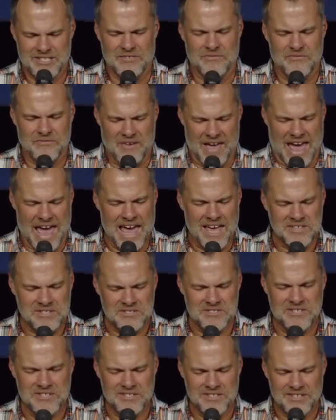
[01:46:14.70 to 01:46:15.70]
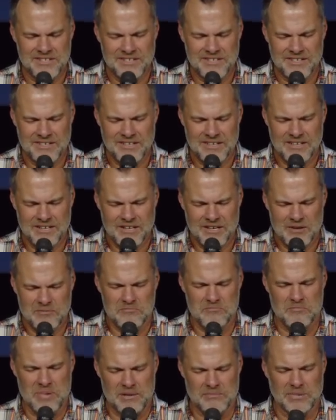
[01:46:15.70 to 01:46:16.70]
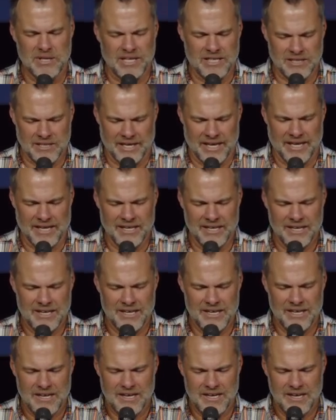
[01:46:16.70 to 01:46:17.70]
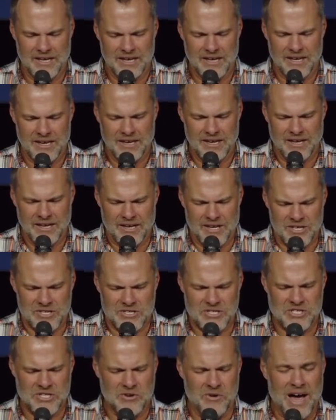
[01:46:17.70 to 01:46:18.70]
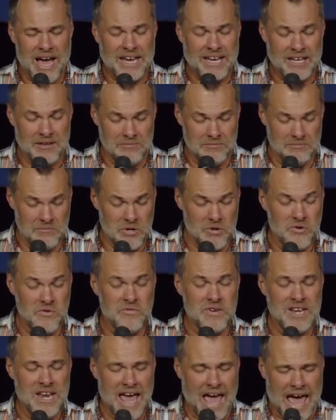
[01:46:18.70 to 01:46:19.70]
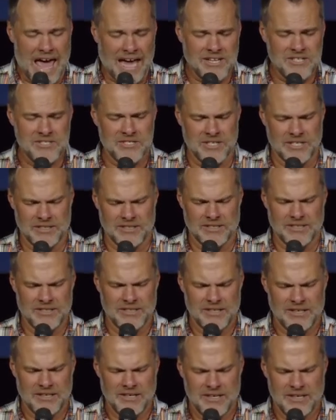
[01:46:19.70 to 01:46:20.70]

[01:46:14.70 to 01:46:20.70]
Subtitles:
to fast biblically so I can move in action